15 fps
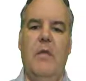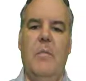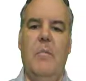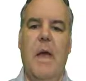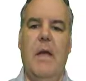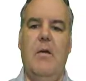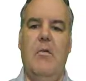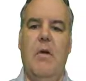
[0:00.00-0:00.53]
the
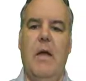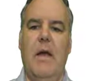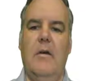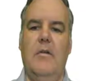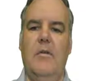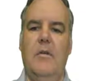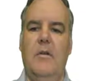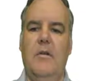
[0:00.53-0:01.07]

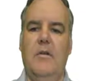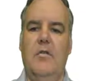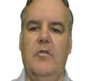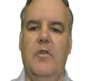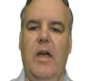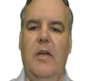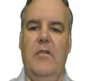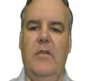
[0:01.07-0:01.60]
background,
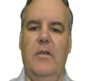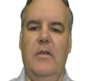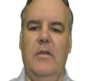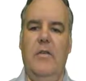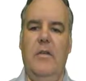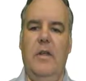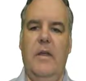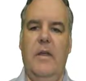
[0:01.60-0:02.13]
changing
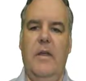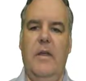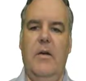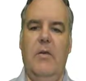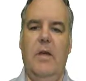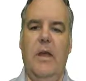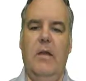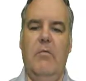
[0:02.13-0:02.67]
this thing
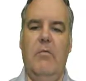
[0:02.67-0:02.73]
here, getting